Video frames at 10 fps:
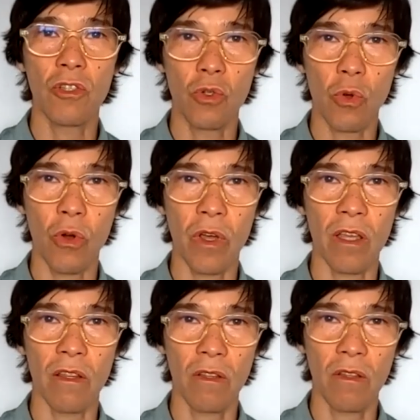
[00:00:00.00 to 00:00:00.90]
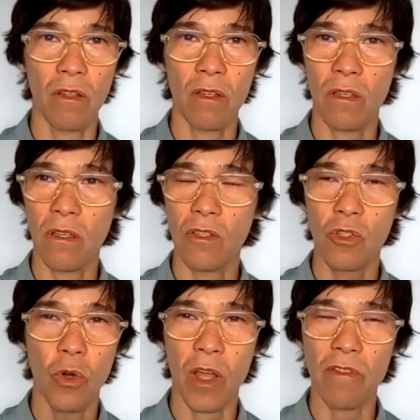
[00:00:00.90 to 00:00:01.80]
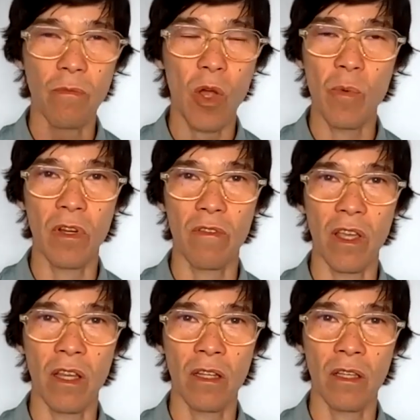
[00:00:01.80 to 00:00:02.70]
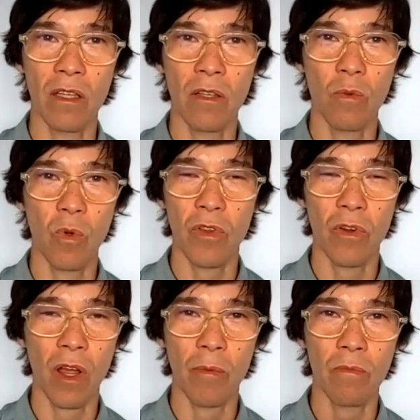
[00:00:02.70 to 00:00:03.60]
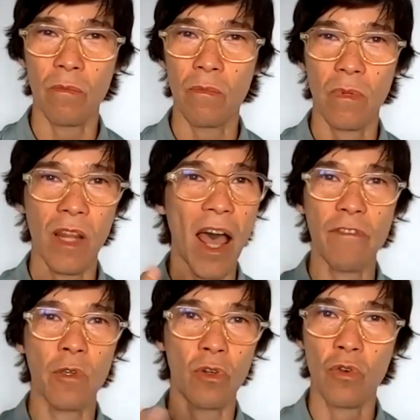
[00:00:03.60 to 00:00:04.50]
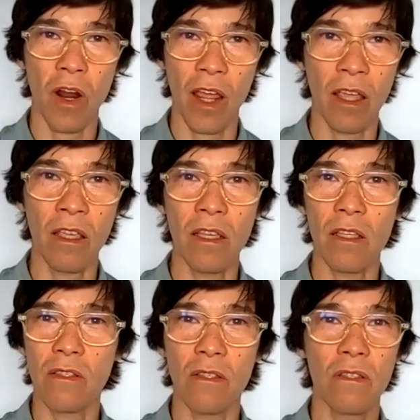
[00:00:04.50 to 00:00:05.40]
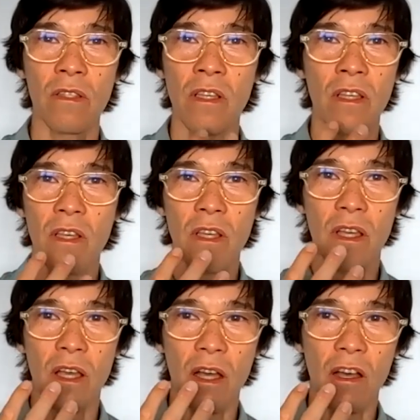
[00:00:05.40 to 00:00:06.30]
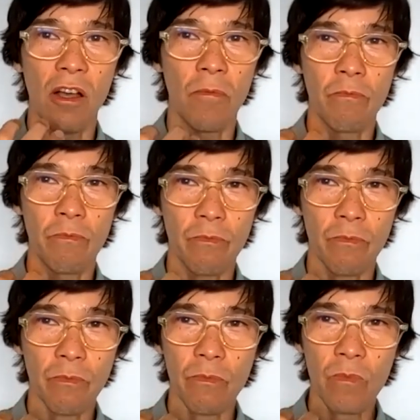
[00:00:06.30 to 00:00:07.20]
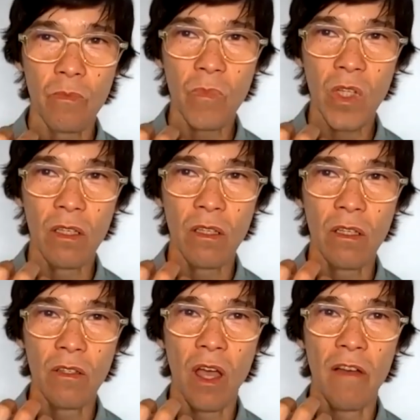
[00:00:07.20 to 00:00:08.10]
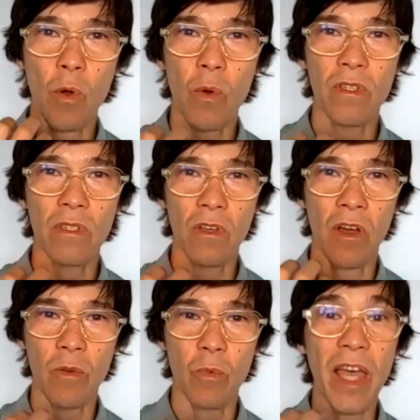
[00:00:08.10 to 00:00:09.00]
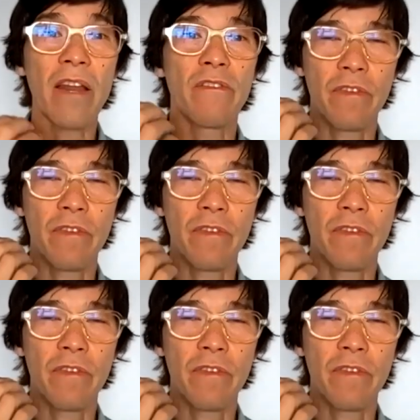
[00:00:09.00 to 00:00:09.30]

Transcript: enjoy every moment of it, whether I'm laughing or crying. It's just, I've always gone in with that